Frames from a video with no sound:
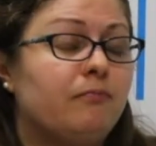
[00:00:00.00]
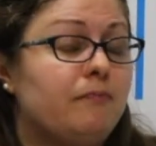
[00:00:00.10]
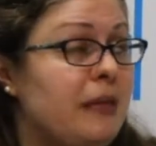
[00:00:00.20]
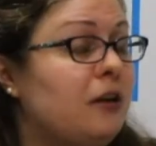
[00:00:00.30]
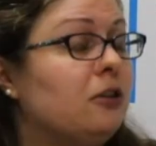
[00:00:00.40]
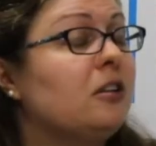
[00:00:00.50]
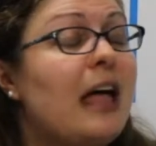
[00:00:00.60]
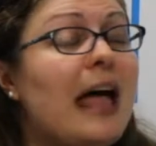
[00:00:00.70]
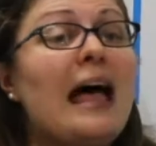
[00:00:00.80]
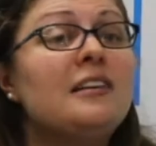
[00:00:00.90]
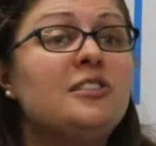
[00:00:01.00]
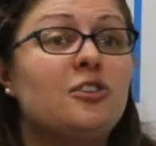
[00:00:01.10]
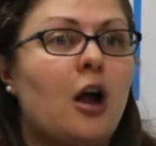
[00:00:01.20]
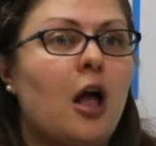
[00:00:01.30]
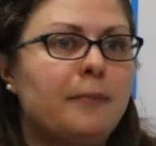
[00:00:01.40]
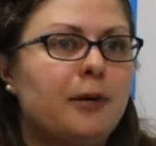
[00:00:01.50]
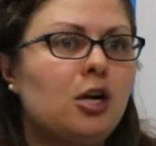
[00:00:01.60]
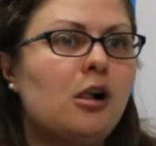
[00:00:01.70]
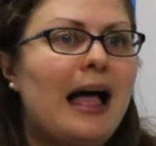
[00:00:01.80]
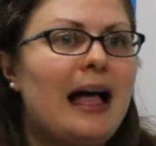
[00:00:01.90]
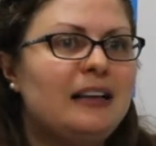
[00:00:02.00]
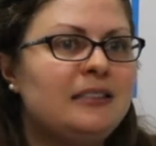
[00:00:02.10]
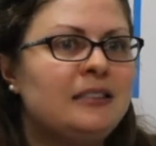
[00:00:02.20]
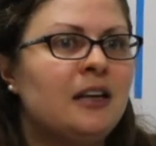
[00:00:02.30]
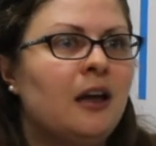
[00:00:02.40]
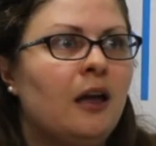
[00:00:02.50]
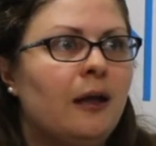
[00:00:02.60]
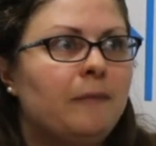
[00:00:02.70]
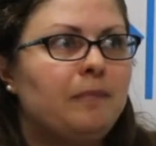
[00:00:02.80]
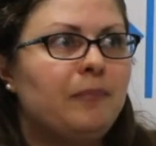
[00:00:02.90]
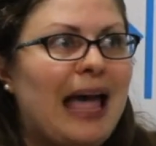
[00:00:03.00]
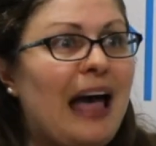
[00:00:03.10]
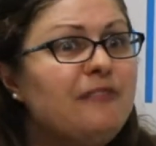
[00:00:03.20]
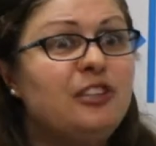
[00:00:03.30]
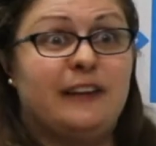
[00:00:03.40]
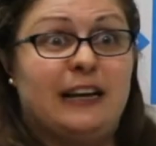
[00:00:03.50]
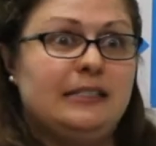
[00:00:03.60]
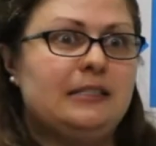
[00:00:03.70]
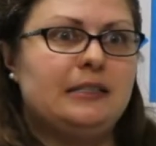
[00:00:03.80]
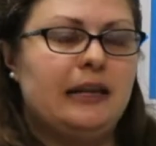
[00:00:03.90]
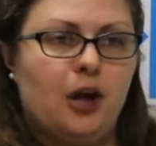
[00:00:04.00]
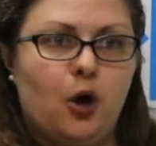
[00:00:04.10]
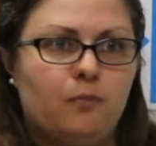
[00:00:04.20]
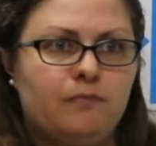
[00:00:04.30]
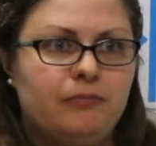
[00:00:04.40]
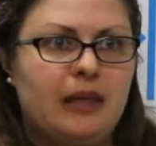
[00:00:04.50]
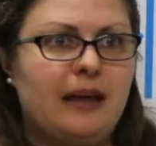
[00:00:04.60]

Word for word: middle class or upper class have devices at home.